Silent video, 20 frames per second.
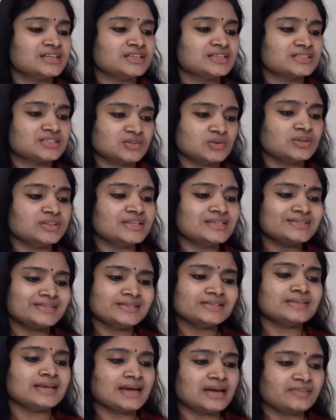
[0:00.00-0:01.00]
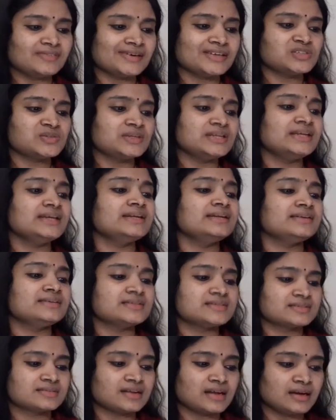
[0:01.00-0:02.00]
So all these things they have actually
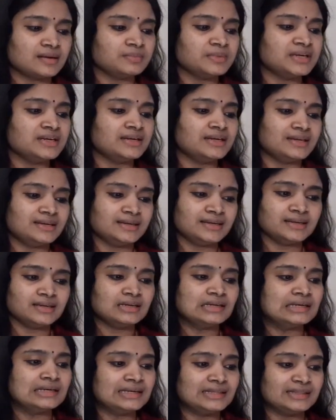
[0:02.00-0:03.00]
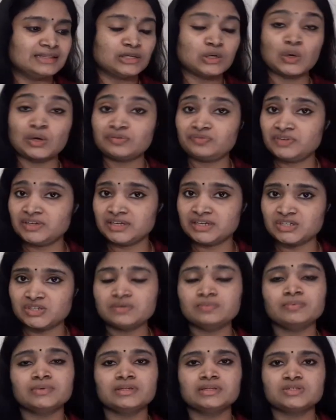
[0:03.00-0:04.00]
described in detail in the
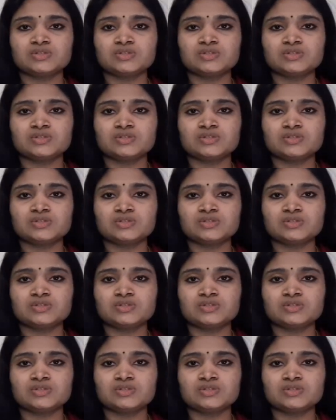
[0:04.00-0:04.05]
notification.